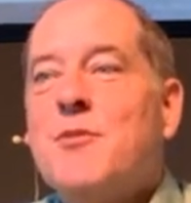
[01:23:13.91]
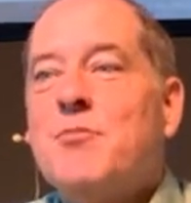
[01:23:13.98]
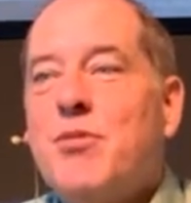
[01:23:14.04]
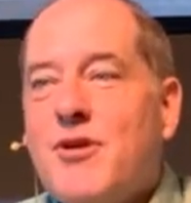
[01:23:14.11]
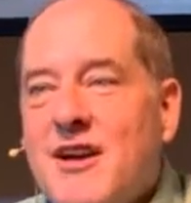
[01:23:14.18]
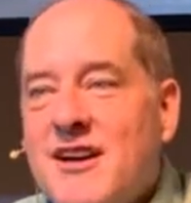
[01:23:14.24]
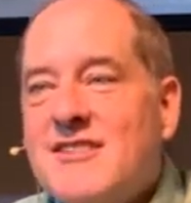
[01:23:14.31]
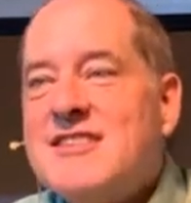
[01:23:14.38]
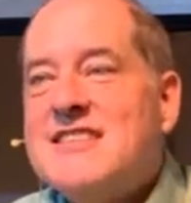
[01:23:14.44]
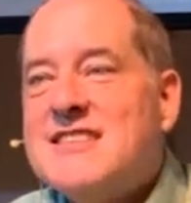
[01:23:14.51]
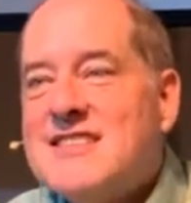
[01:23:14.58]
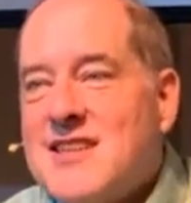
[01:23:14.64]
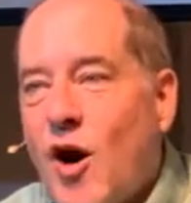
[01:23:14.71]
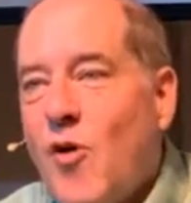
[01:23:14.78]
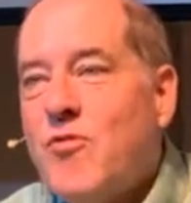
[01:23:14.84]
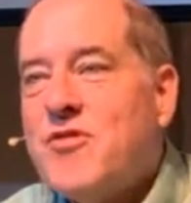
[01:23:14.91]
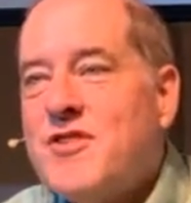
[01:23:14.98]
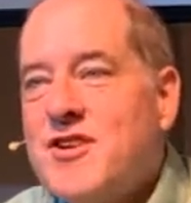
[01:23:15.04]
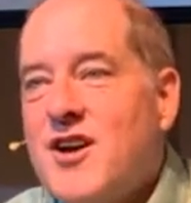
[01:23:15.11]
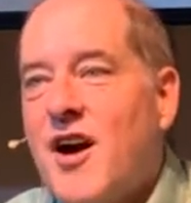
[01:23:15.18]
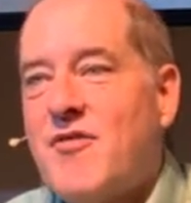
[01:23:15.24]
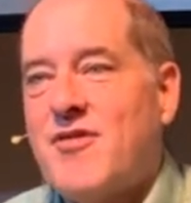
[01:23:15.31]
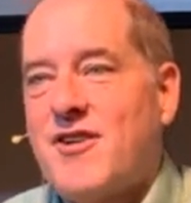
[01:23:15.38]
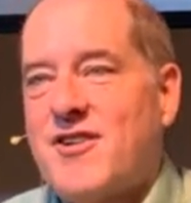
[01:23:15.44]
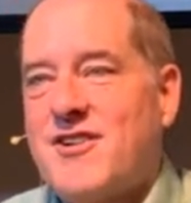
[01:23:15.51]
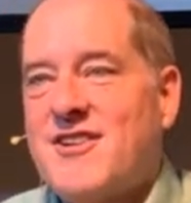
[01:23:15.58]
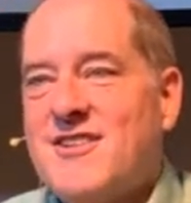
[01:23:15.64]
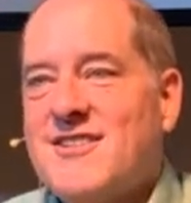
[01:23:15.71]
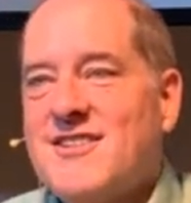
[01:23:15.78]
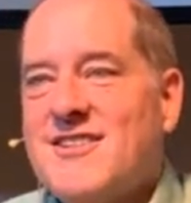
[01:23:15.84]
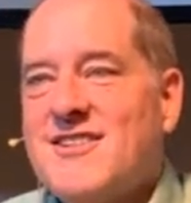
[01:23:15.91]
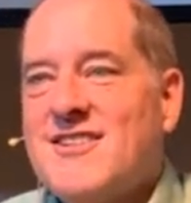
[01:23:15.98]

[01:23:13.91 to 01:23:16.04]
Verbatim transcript: completely self governed.